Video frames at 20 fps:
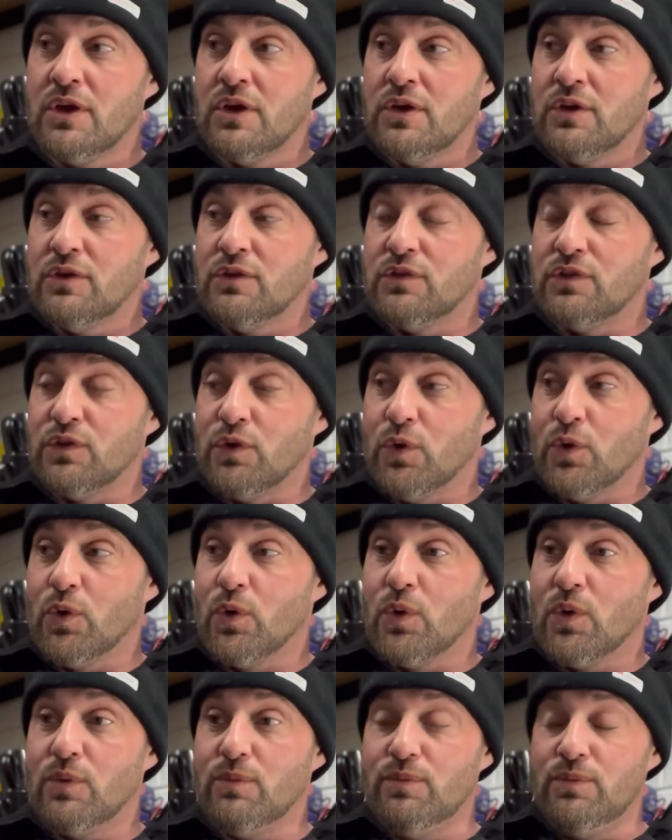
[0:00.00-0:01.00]

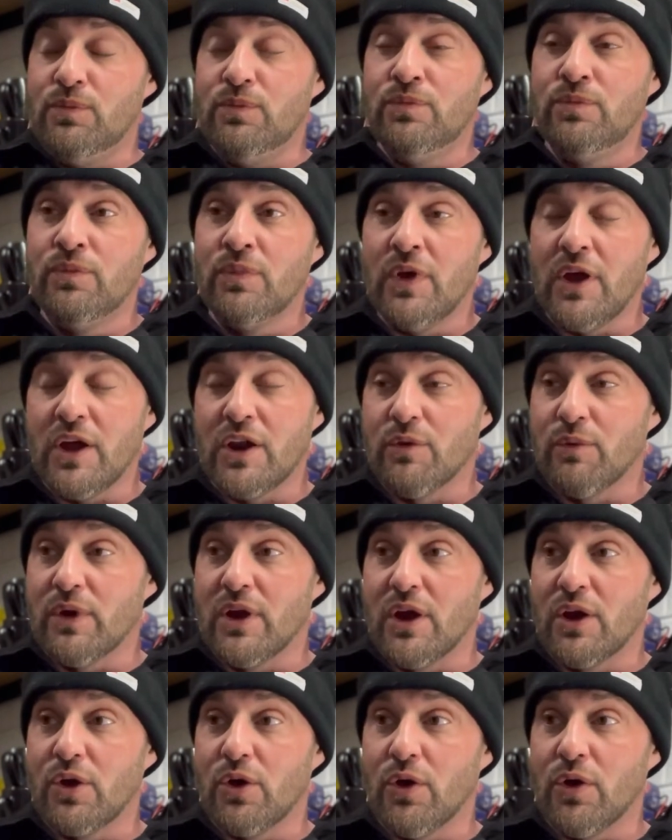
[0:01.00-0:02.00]
So anyway,
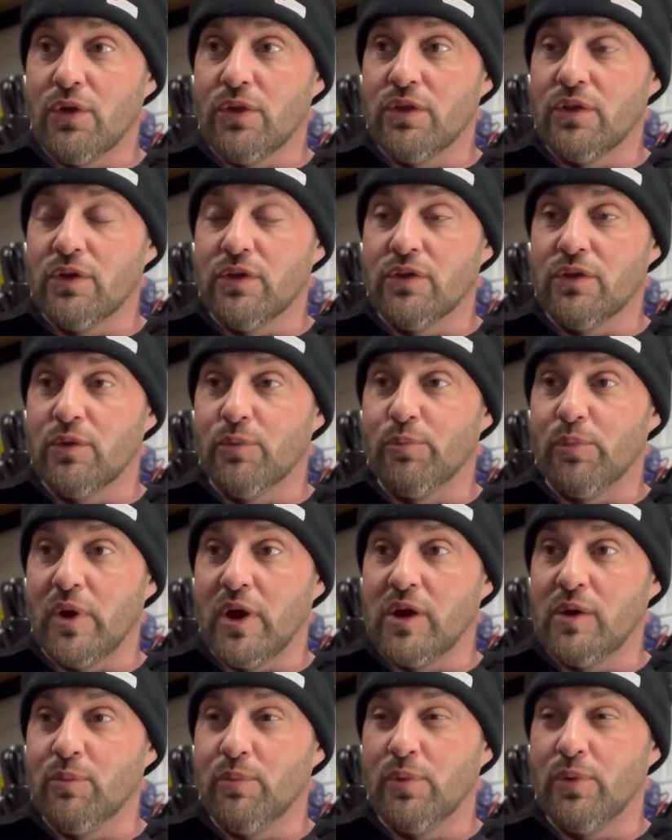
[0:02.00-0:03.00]
I got the
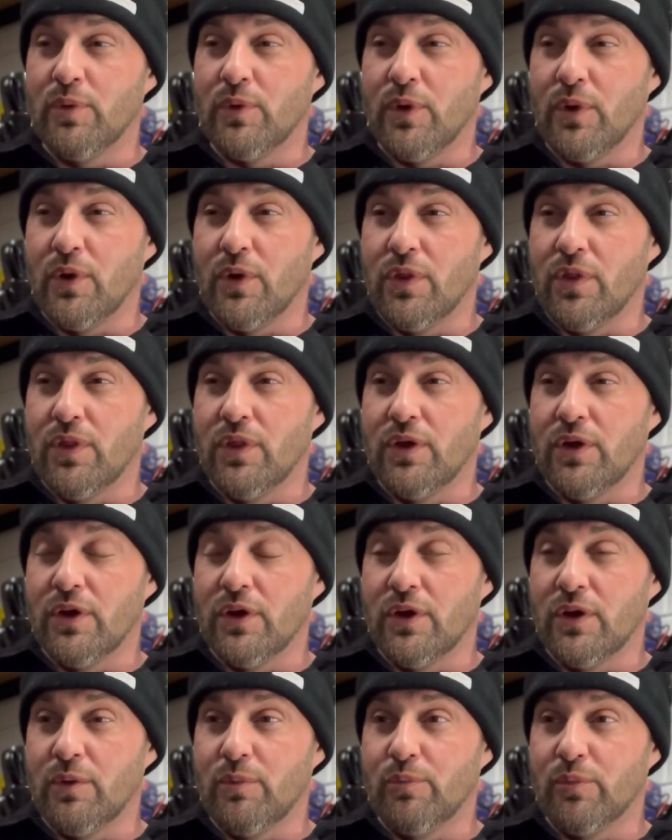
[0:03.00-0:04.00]
pipe on
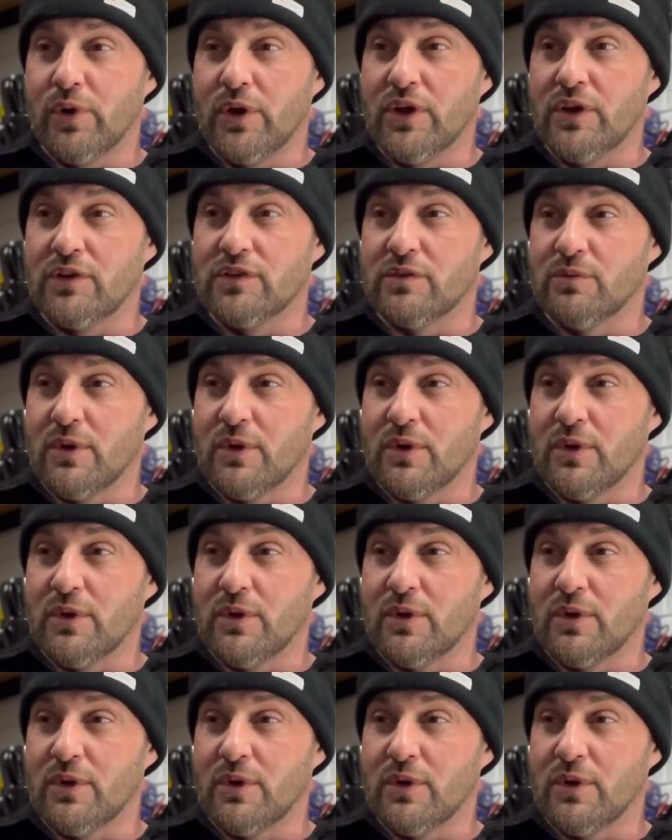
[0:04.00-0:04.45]
the brakes.